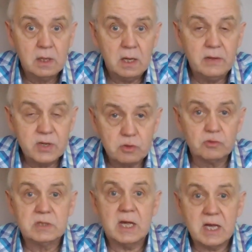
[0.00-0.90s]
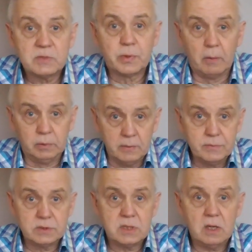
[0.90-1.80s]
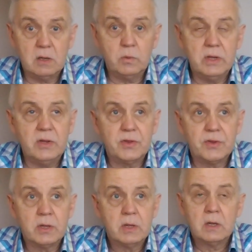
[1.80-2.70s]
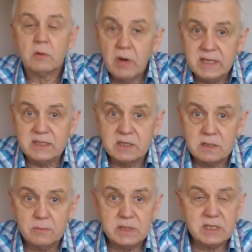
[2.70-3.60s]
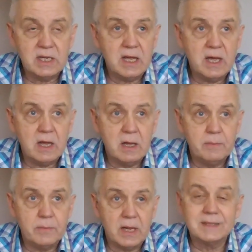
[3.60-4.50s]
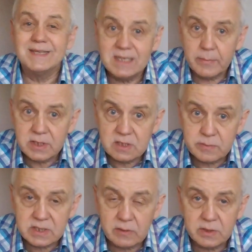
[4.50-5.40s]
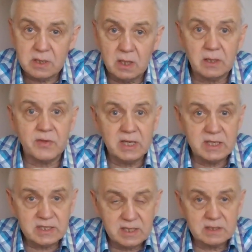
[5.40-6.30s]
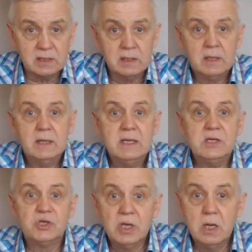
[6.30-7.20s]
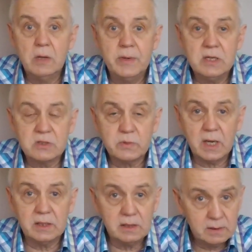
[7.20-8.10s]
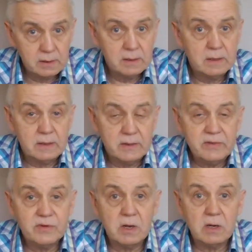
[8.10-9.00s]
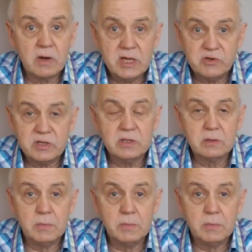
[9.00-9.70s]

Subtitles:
in this country that has problems with racism, is it? Anti-Semitism, is that what it's called? I think it is. It's Germany as well, and they've got a greater history than